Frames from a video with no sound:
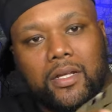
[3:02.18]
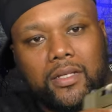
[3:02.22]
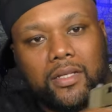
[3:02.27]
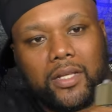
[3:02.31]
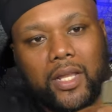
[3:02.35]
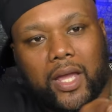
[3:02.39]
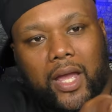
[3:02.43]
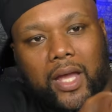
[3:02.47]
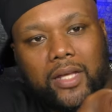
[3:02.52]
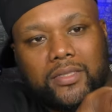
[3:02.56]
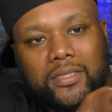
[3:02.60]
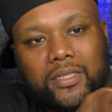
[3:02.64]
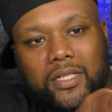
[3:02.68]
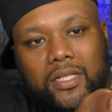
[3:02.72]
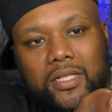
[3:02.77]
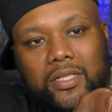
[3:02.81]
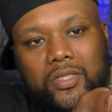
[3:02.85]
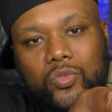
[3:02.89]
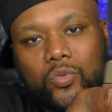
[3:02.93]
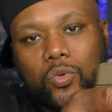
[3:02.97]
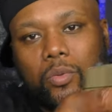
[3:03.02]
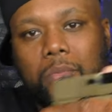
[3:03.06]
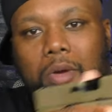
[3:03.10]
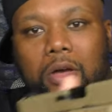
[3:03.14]
like I said,
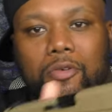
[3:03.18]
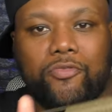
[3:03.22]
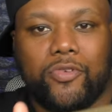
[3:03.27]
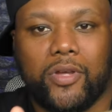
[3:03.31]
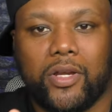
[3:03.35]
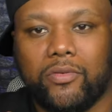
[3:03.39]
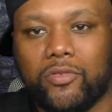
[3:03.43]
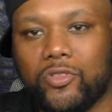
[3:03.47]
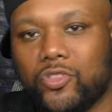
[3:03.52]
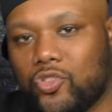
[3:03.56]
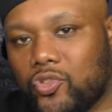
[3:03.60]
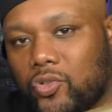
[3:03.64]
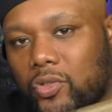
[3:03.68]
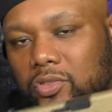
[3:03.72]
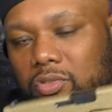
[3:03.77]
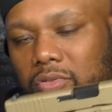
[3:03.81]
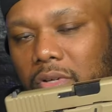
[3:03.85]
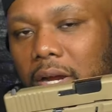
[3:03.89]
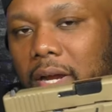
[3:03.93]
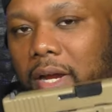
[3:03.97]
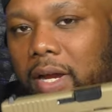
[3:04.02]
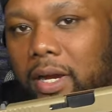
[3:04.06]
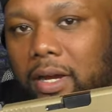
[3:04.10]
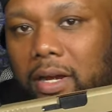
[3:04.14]
it's one of my favorite joints
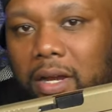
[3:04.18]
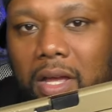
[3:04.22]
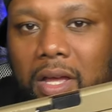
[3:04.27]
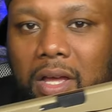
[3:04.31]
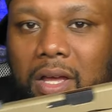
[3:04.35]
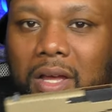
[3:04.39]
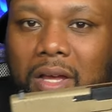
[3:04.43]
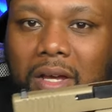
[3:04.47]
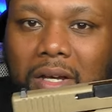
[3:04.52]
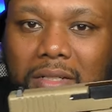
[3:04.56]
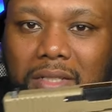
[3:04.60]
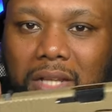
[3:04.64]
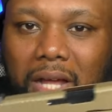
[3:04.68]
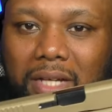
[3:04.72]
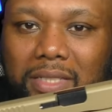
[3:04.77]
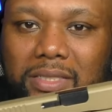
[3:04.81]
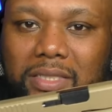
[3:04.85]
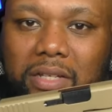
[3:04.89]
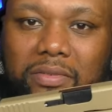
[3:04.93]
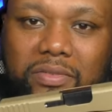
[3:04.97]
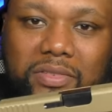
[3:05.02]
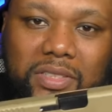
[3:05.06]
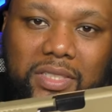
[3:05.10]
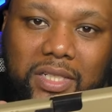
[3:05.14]
right here. Glock
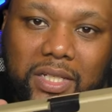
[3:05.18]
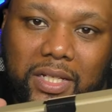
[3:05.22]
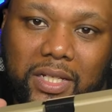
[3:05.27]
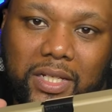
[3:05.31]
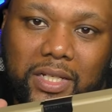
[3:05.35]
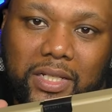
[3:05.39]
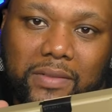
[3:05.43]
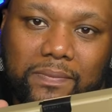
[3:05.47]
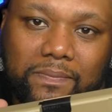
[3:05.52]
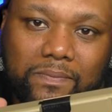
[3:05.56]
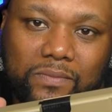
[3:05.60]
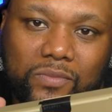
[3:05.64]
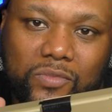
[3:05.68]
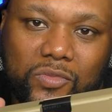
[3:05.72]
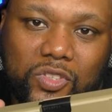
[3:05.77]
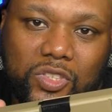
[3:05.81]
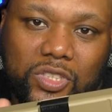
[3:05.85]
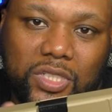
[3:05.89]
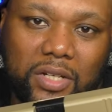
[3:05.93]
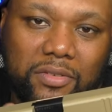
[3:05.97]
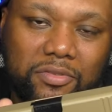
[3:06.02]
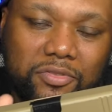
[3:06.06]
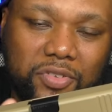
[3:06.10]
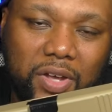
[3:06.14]
17
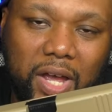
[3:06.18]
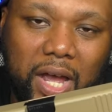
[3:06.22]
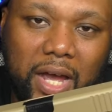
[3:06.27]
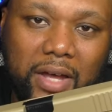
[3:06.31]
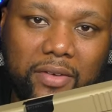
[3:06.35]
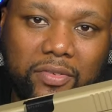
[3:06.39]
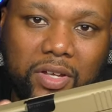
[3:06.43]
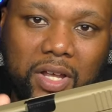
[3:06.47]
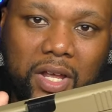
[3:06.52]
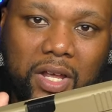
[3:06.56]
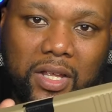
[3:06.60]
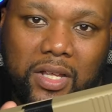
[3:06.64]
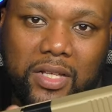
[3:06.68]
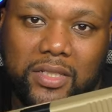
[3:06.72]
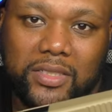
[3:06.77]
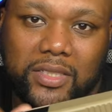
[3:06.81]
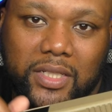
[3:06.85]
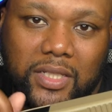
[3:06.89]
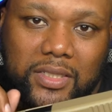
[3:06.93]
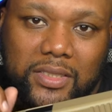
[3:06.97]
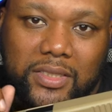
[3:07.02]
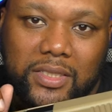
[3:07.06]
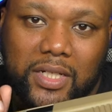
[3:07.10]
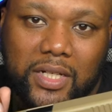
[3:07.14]
Gen 5. Let's
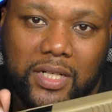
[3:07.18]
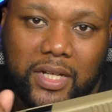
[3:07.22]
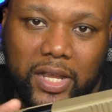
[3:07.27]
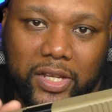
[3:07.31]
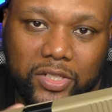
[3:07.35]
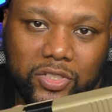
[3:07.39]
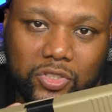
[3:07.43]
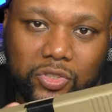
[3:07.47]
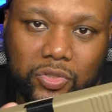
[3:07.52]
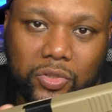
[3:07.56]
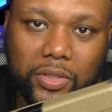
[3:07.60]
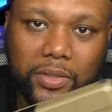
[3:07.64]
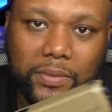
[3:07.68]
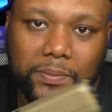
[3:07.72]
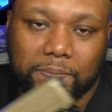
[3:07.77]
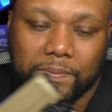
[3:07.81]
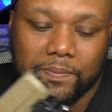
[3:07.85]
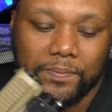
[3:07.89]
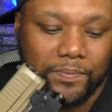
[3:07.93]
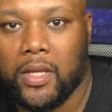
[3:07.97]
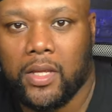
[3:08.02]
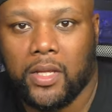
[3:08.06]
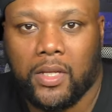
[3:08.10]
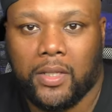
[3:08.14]
get into the next joint.
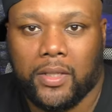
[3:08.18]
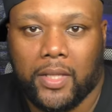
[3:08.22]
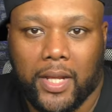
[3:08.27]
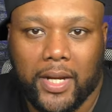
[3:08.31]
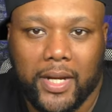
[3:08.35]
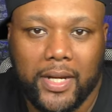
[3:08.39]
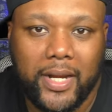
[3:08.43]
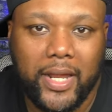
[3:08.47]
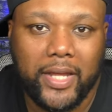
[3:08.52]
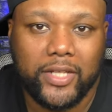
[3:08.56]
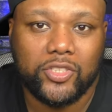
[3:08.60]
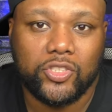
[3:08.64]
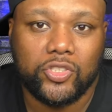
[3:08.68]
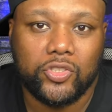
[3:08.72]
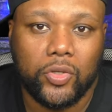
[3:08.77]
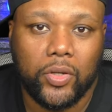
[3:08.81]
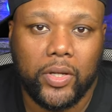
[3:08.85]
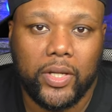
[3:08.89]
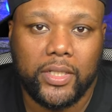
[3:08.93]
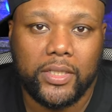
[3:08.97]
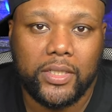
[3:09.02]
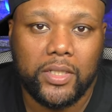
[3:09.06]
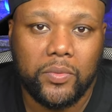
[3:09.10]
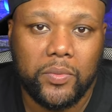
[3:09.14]
Now, the next
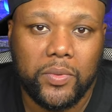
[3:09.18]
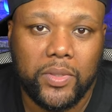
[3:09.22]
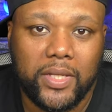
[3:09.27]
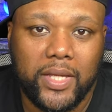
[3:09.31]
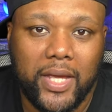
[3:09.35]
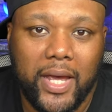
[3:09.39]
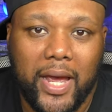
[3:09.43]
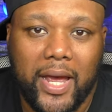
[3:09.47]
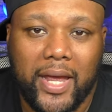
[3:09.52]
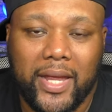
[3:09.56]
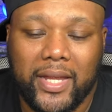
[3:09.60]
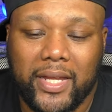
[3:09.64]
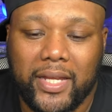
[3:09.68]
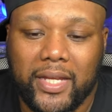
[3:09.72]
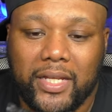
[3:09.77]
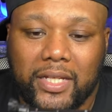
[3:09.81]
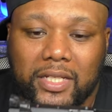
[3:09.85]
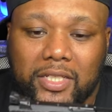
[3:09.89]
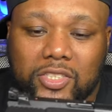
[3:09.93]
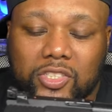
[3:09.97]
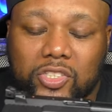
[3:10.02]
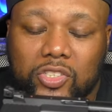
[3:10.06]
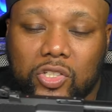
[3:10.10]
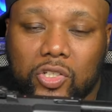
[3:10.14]
joint that we got
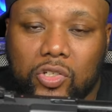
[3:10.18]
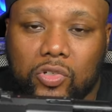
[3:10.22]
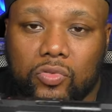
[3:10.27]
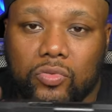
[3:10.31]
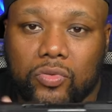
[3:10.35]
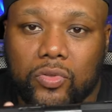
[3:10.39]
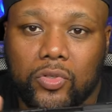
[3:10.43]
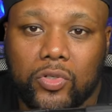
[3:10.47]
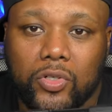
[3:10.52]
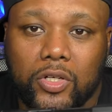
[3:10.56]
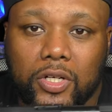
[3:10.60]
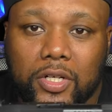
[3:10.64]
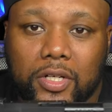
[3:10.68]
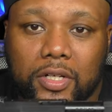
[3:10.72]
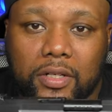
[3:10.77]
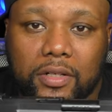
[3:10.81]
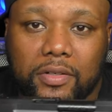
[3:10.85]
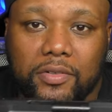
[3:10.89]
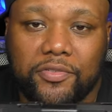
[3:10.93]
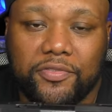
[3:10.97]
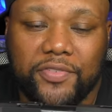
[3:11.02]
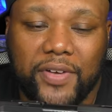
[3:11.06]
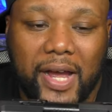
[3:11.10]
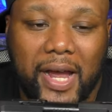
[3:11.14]
is the
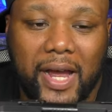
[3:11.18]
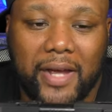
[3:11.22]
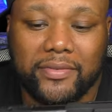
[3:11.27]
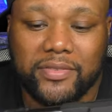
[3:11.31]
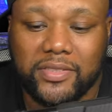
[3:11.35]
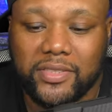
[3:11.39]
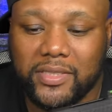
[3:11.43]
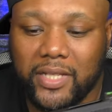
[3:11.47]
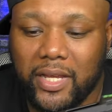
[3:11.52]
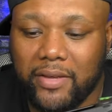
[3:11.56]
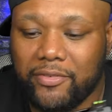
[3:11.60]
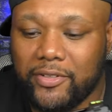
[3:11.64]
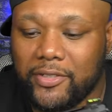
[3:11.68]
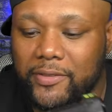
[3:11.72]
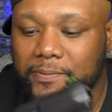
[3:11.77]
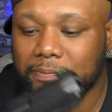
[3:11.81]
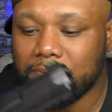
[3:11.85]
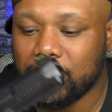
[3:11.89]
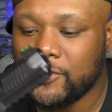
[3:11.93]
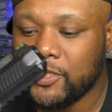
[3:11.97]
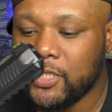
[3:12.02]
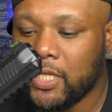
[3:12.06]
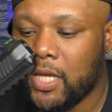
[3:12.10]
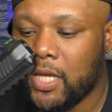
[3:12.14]
Ruger 5.7.